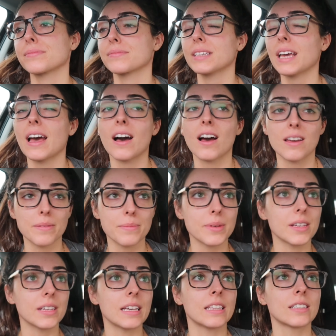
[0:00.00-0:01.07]
Yeah, I'm
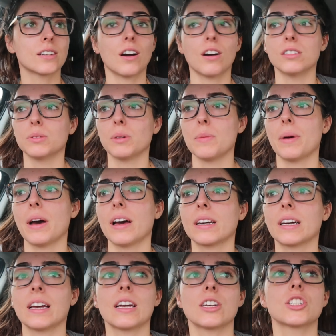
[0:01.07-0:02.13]
in the car on the way
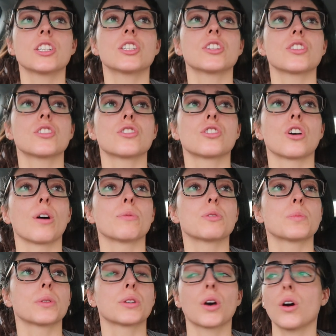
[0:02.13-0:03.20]
back. I actually just
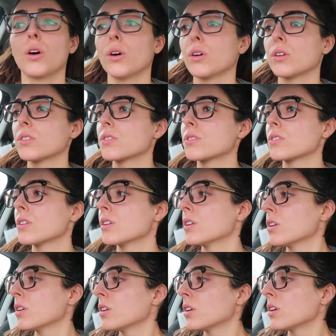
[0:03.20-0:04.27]
stopped because
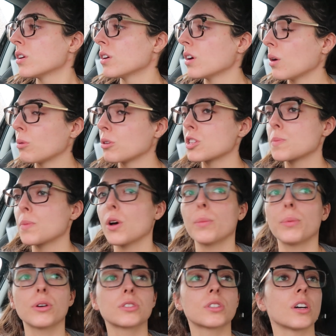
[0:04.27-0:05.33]
I wanted to put a
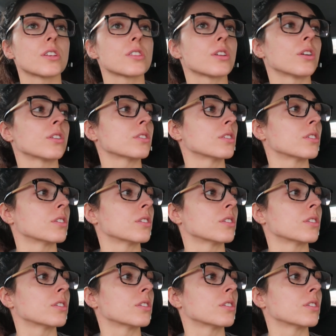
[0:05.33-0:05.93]
podcast on.